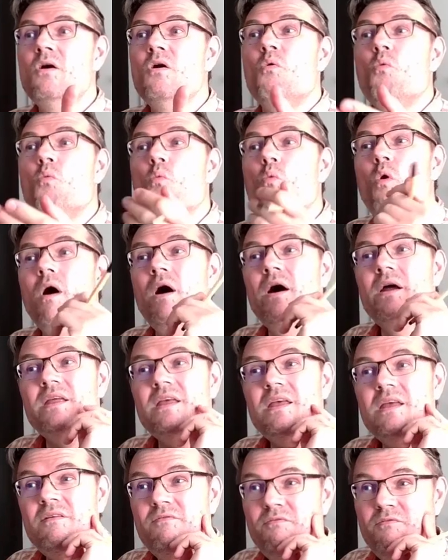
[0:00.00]
what
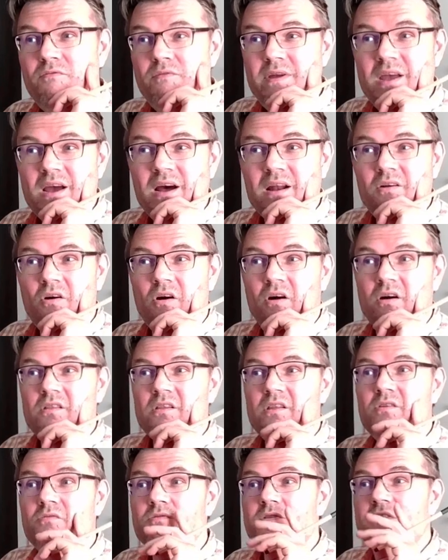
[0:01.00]
if we are
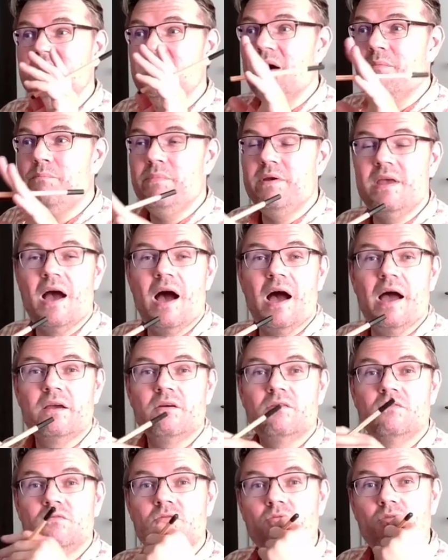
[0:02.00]
not using a PI
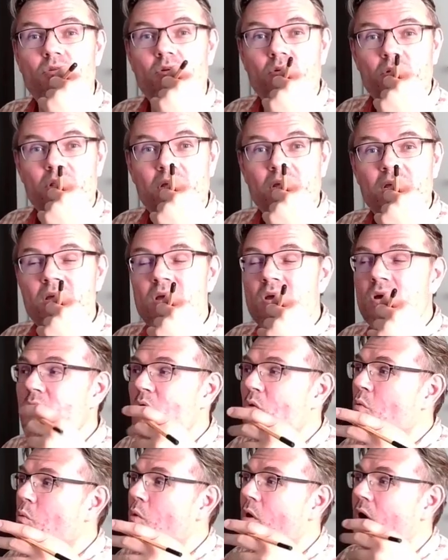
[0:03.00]
controller?
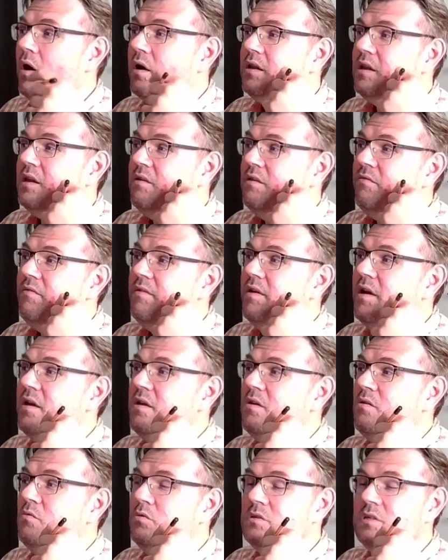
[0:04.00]
What if we are
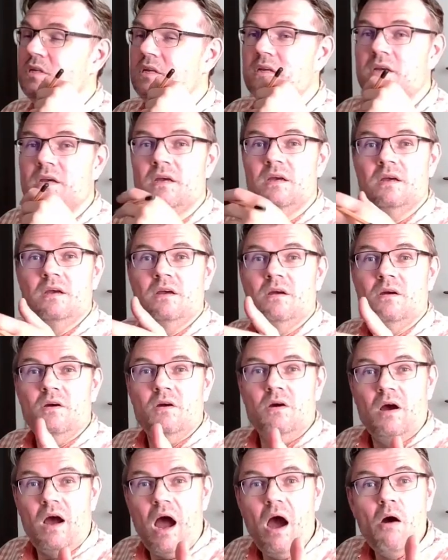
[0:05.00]
using,
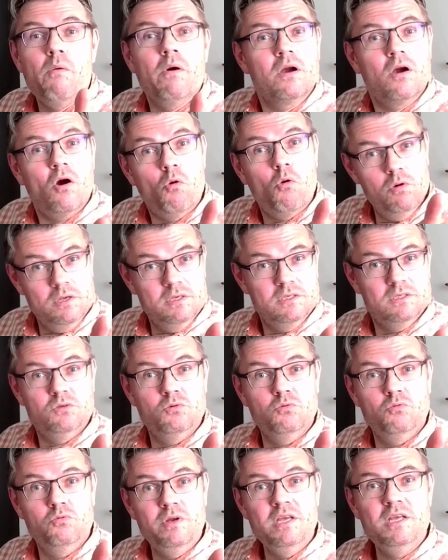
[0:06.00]
our goal is
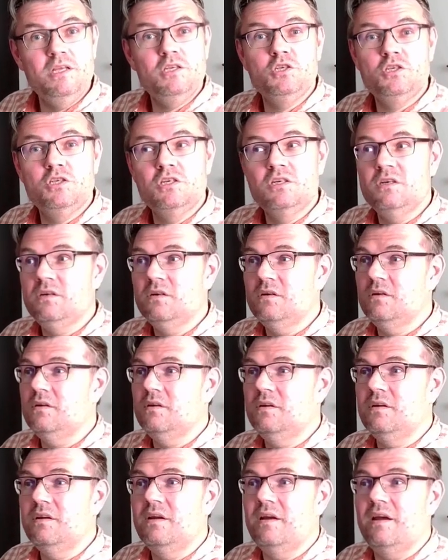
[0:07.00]
to reach
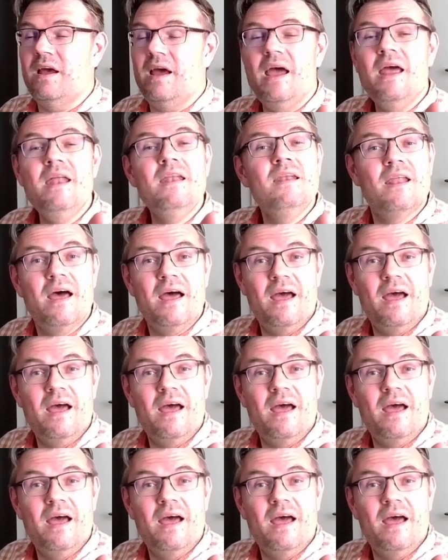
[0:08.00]
an